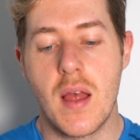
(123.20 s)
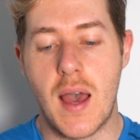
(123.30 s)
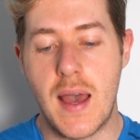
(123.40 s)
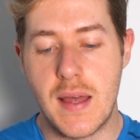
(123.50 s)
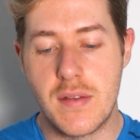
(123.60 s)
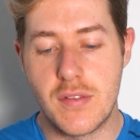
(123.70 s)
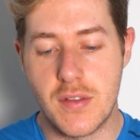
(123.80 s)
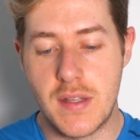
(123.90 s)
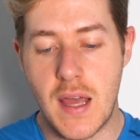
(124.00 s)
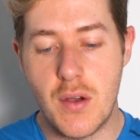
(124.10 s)
And
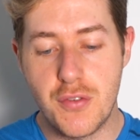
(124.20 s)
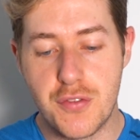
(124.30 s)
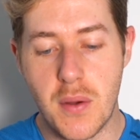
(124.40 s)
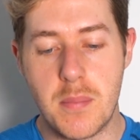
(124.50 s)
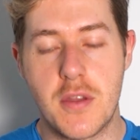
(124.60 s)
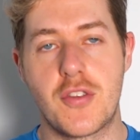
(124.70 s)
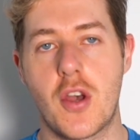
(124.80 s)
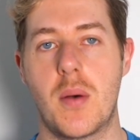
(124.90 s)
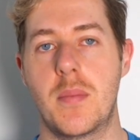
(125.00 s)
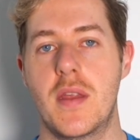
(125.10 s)
now from the
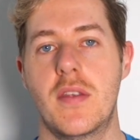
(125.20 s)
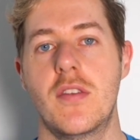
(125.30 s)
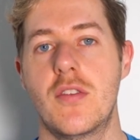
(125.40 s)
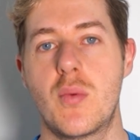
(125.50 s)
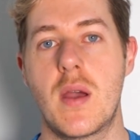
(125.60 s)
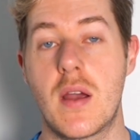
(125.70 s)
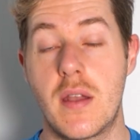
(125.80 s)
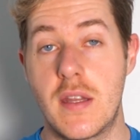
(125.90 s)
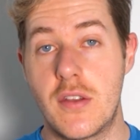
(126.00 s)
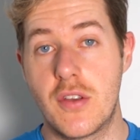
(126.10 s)
top, this is where I
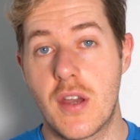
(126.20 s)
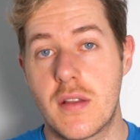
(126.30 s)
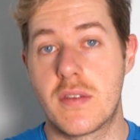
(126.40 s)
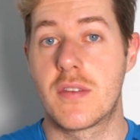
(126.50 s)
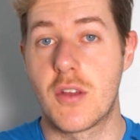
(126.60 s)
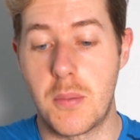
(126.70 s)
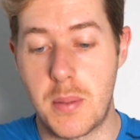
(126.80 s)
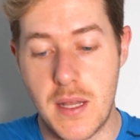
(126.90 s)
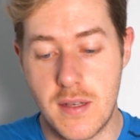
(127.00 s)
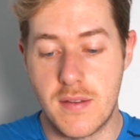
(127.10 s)
need you guys to start
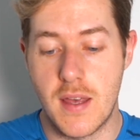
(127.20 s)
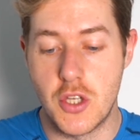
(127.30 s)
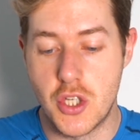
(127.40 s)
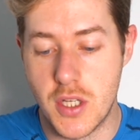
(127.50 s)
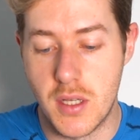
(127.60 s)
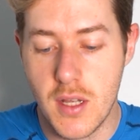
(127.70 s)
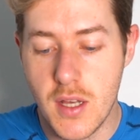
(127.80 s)
paying attention.